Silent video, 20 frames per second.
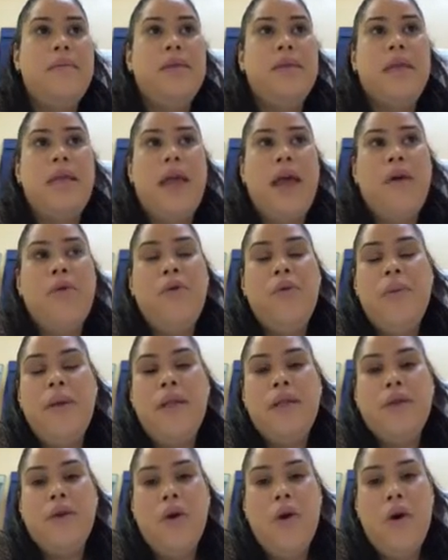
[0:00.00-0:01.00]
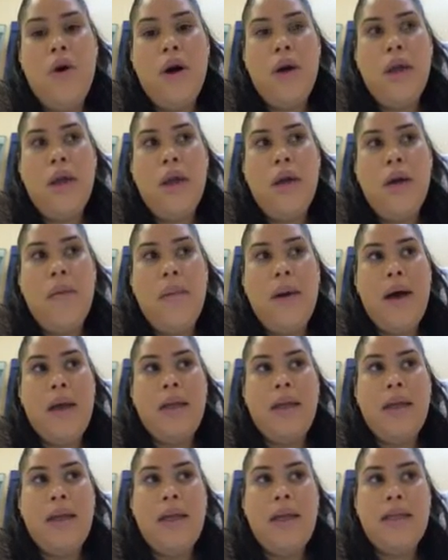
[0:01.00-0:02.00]
Today, I will be talking
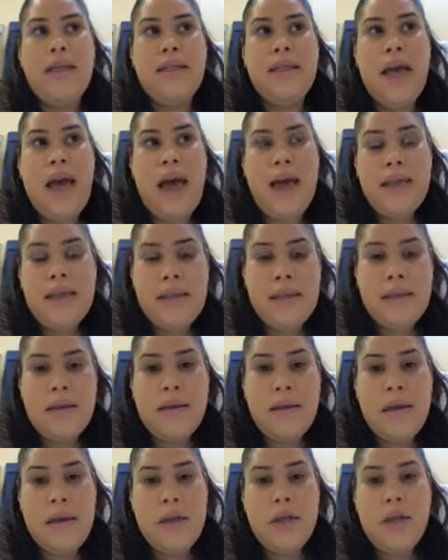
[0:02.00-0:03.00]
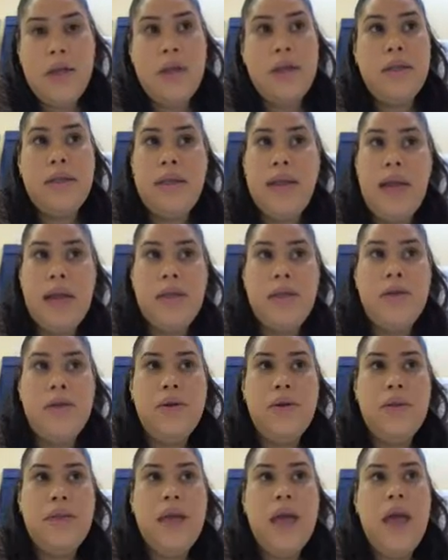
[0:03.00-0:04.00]
about the Intasc
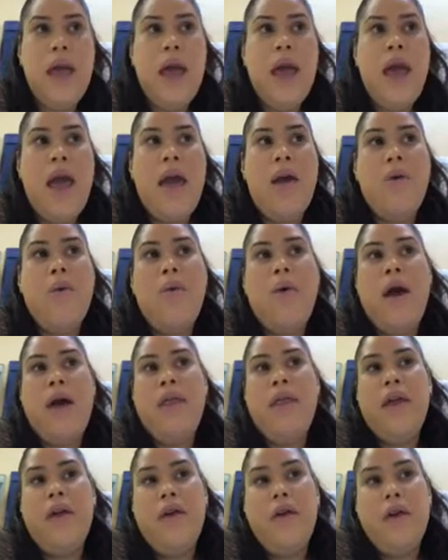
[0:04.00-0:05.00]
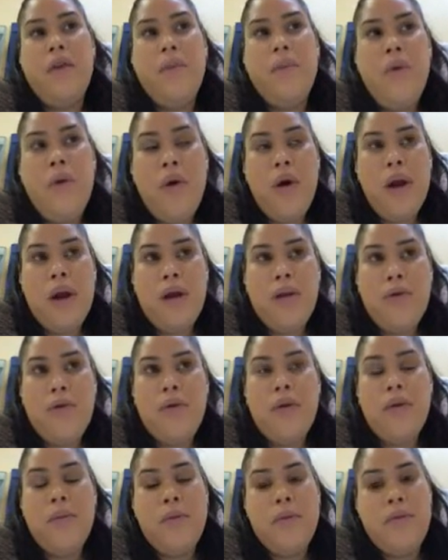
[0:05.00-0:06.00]
standards and why they are important
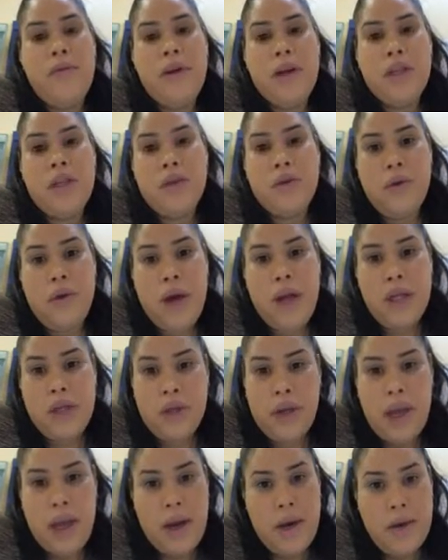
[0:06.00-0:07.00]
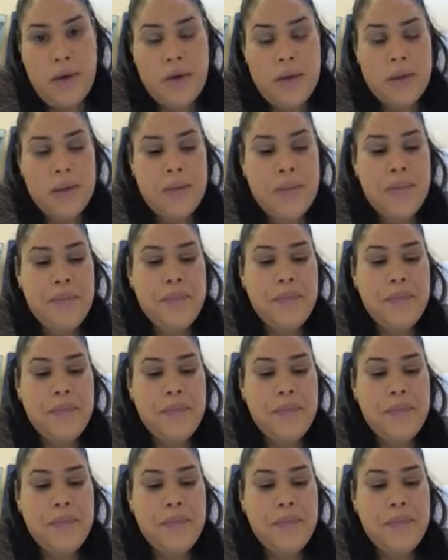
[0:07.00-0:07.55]
for the professional educators.